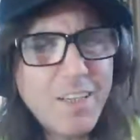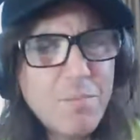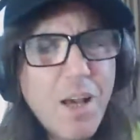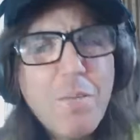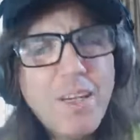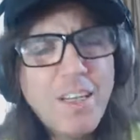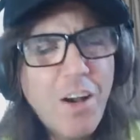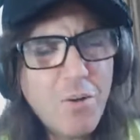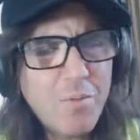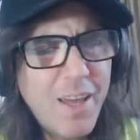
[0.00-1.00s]
Get them coming and
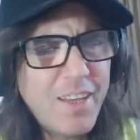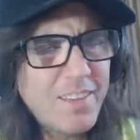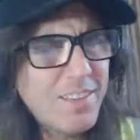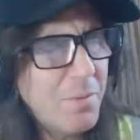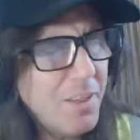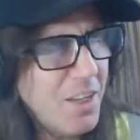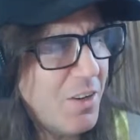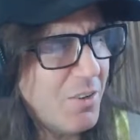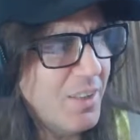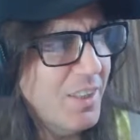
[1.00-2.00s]
going, man, coming and
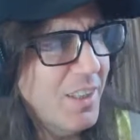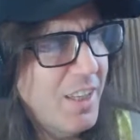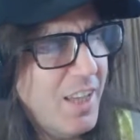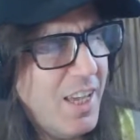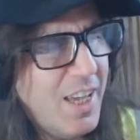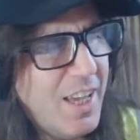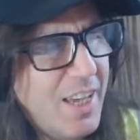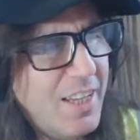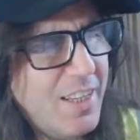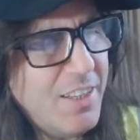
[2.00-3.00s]
going.
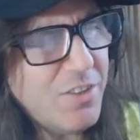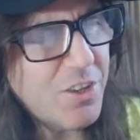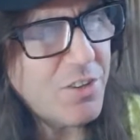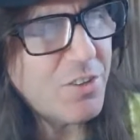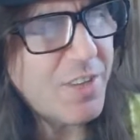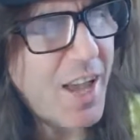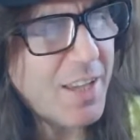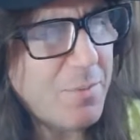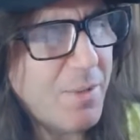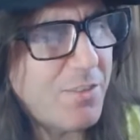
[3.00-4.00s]
In internal
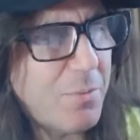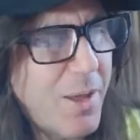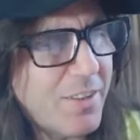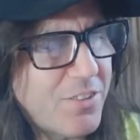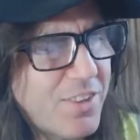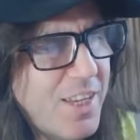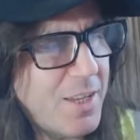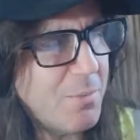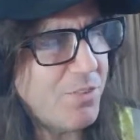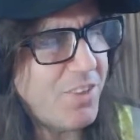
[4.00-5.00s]
documents about the
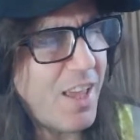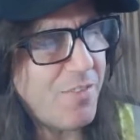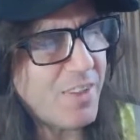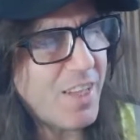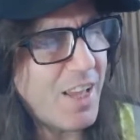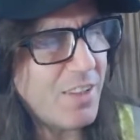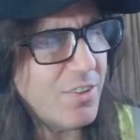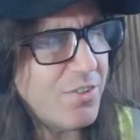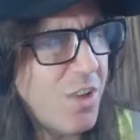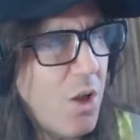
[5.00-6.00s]
scheme, staff
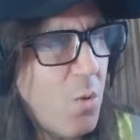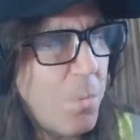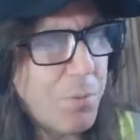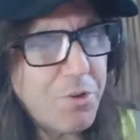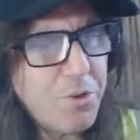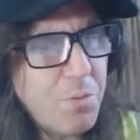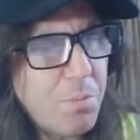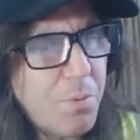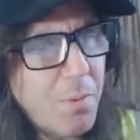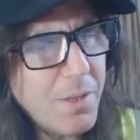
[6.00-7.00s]
acknowledged what Purdue
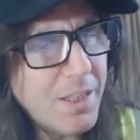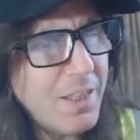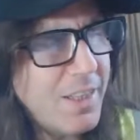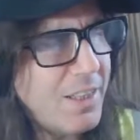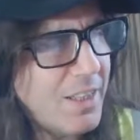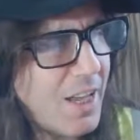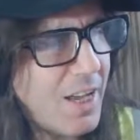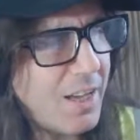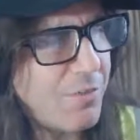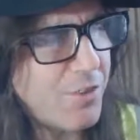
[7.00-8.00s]
publicly
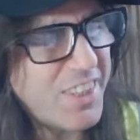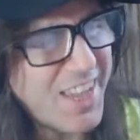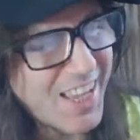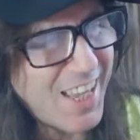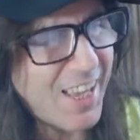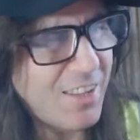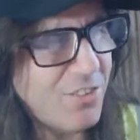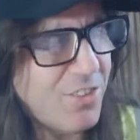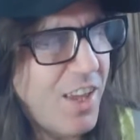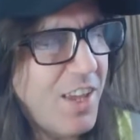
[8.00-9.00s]
denied for
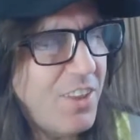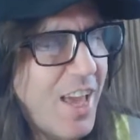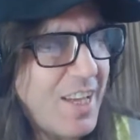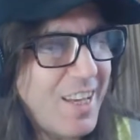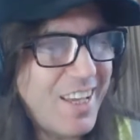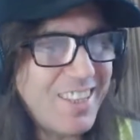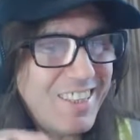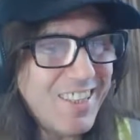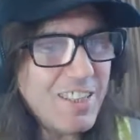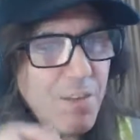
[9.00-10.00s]
decades, that
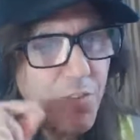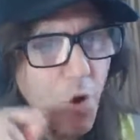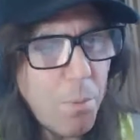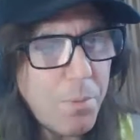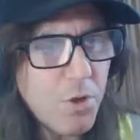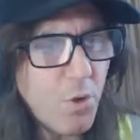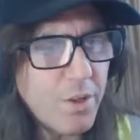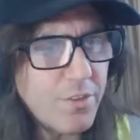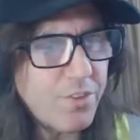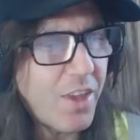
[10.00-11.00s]
addictive
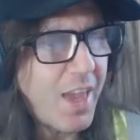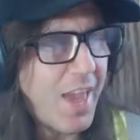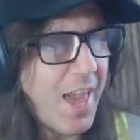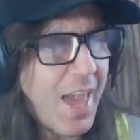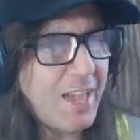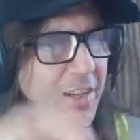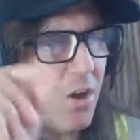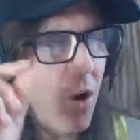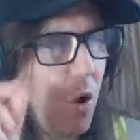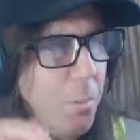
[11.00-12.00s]
opioids and
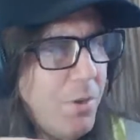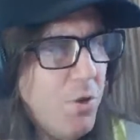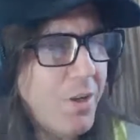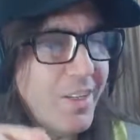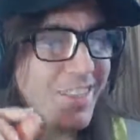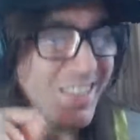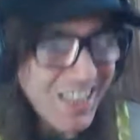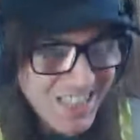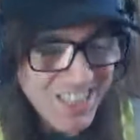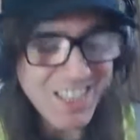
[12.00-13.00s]
opioid
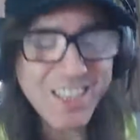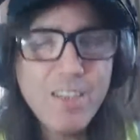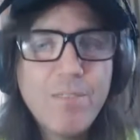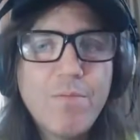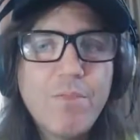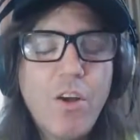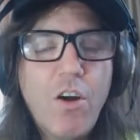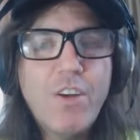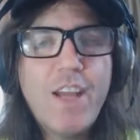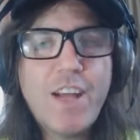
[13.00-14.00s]
addiction
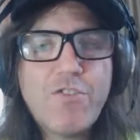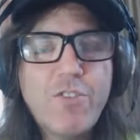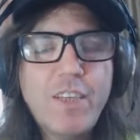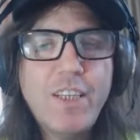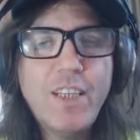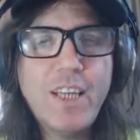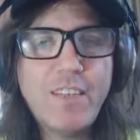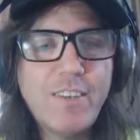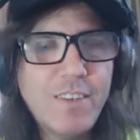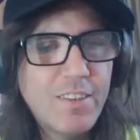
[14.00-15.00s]
are naturally
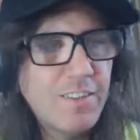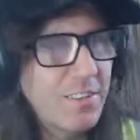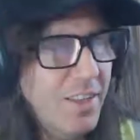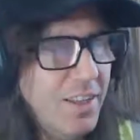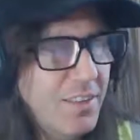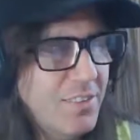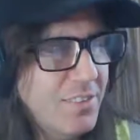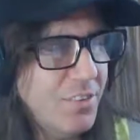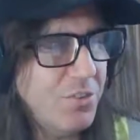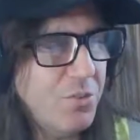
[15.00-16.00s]
linked, right?
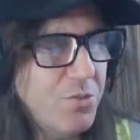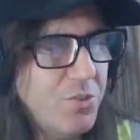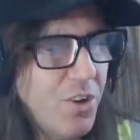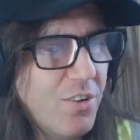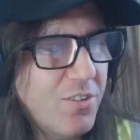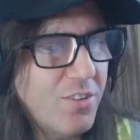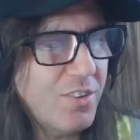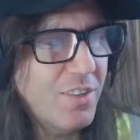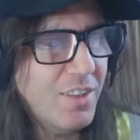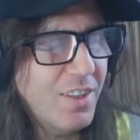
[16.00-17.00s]
The suit charges.
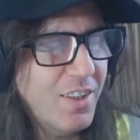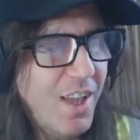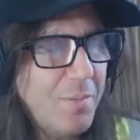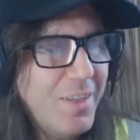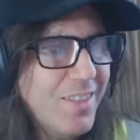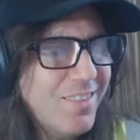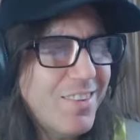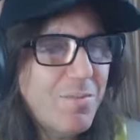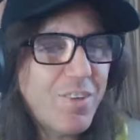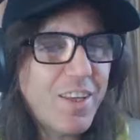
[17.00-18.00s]
I mean, that
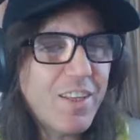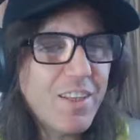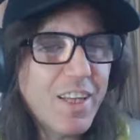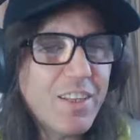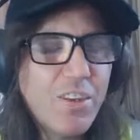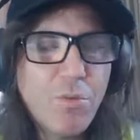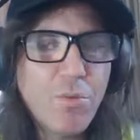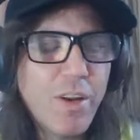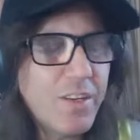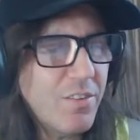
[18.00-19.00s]
seems like, like a
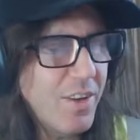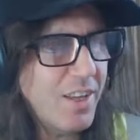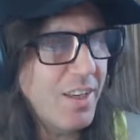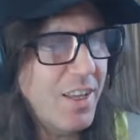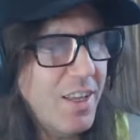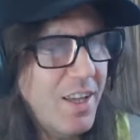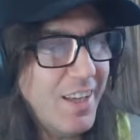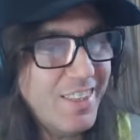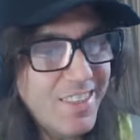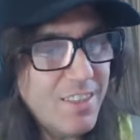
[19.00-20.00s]
no-brainer, right?
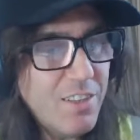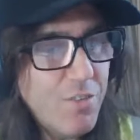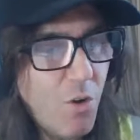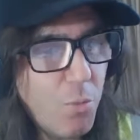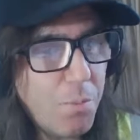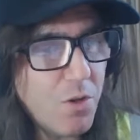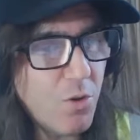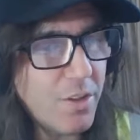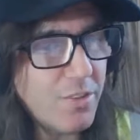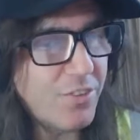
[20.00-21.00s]
Addictive
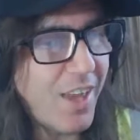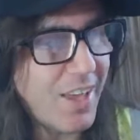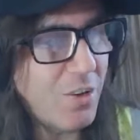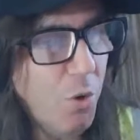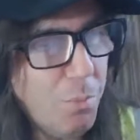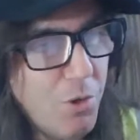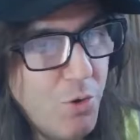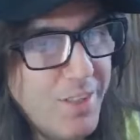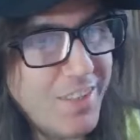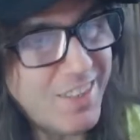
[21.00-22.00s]
opioids and
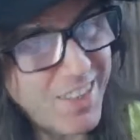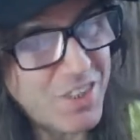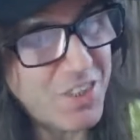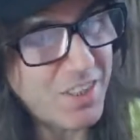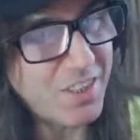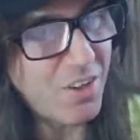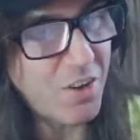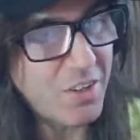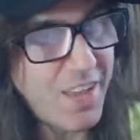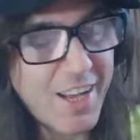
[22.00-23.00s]
opioid addiction
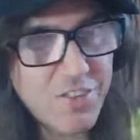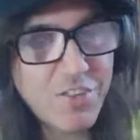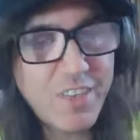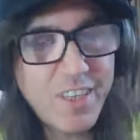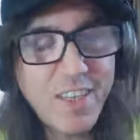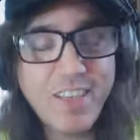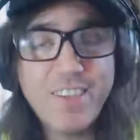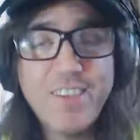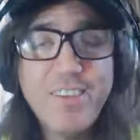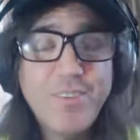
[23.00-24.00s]
are naturally
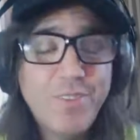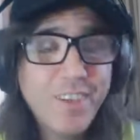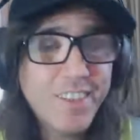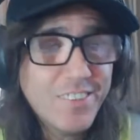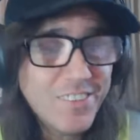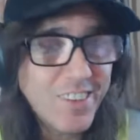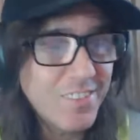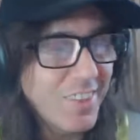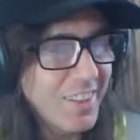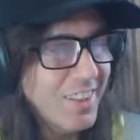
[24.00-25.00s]
linked. Fucking
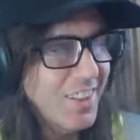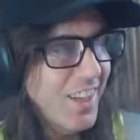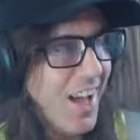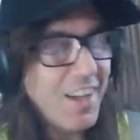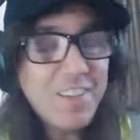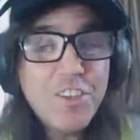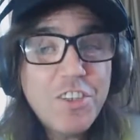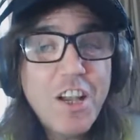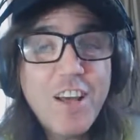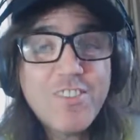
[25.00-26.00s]
shit, man. How could you
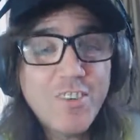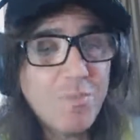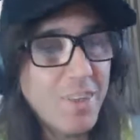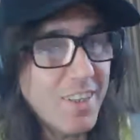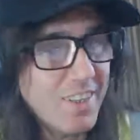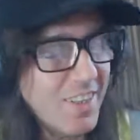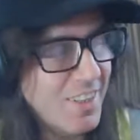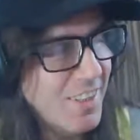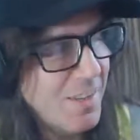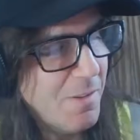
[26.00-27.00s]
deny something like
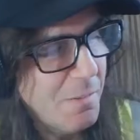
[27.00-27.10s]
that?